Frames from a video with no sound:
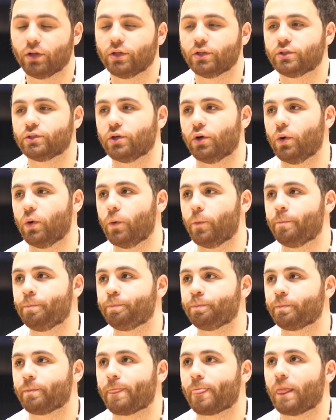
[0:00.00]
So
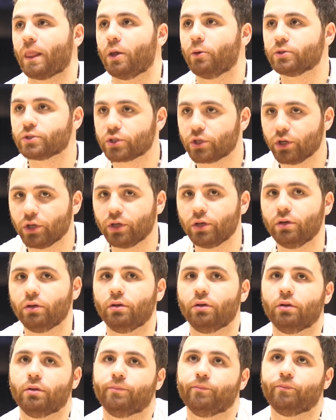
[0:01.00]
it was good.
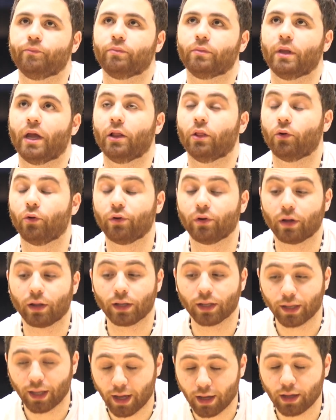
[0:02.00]
I learned a
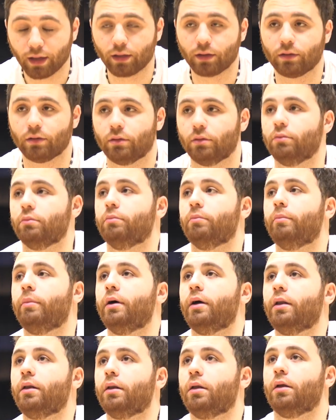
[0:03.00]
lot,
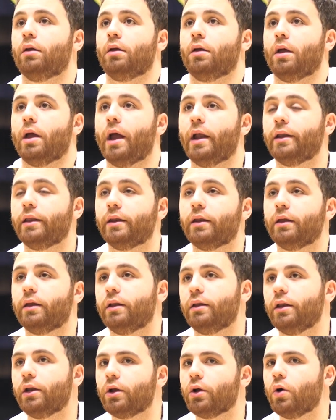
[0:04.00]
but it
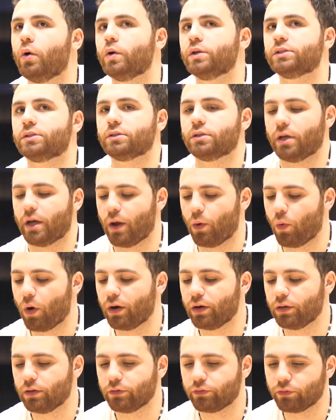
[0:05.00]
didn't go as I
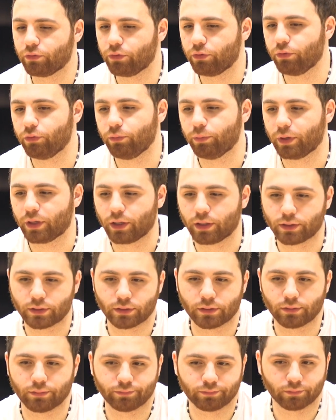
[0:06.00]
wanted it to,
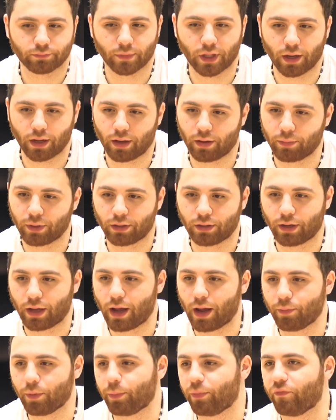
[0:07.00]
because I mean,
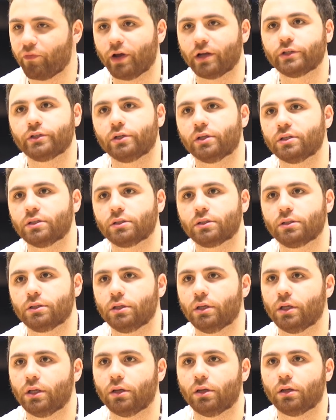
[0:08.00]
I'm a perfectionist
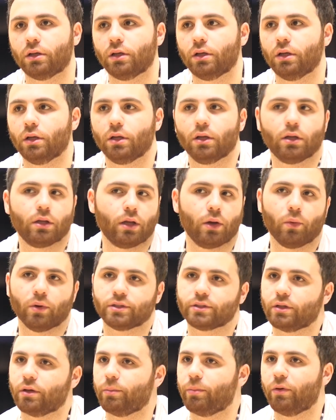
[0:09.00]
and it
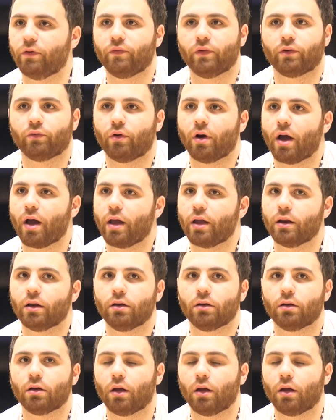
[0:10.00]
wasn't a perfect ride.